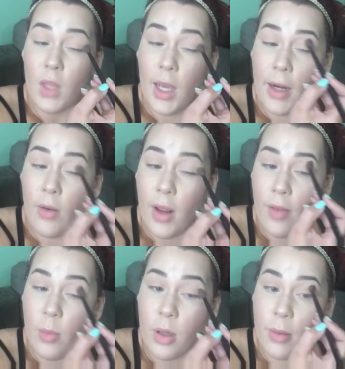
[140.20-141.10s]
I don't have
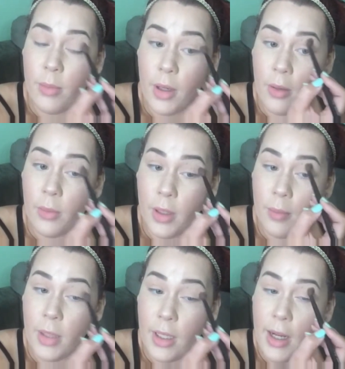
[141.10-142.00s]
the Bobbi Brown one,
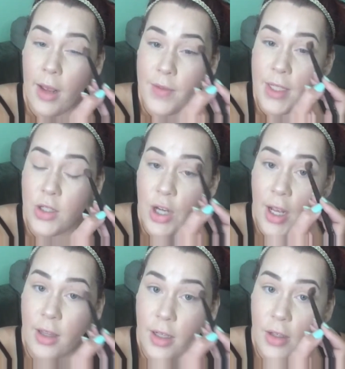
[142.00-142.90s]
but I've seen
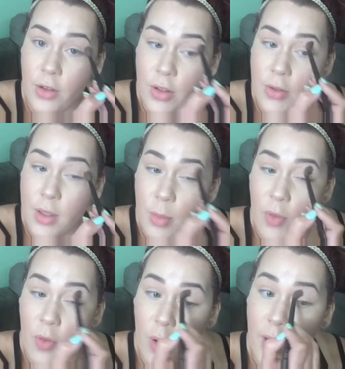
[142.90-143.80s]
Jaclyn Hill use it
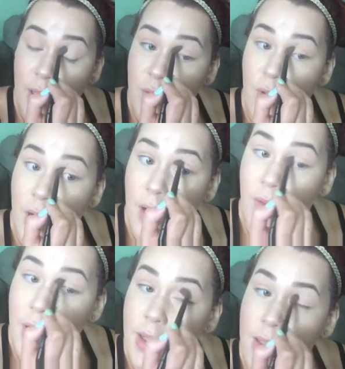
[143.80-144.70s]
before, and it's very,
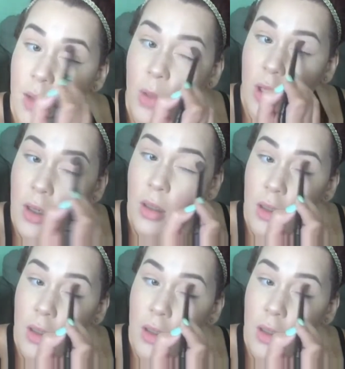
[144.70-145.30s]
very similar.